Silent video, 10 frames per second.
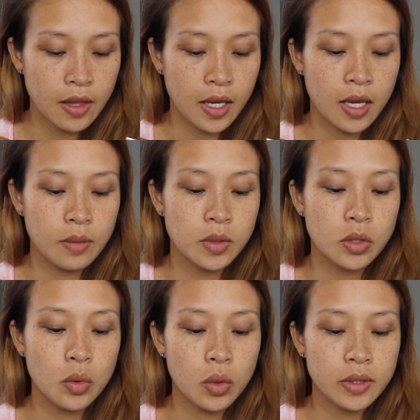that keeps
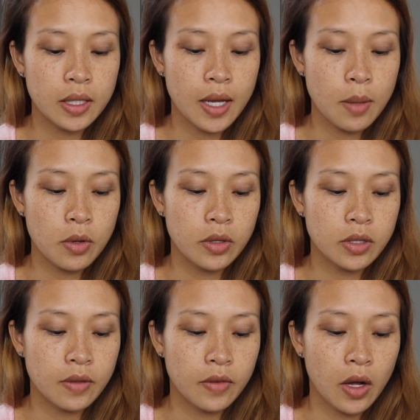schools in
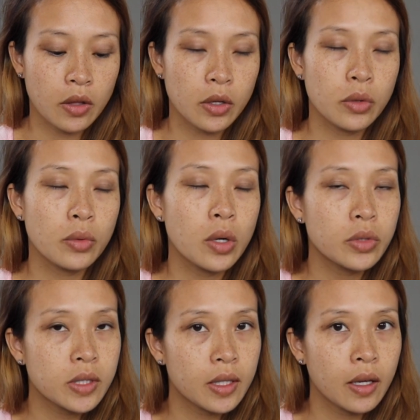neighborhoods of color
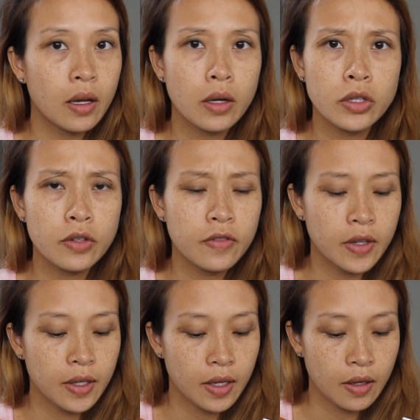grossly
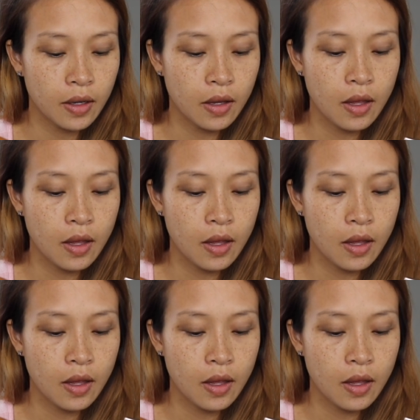underfunded.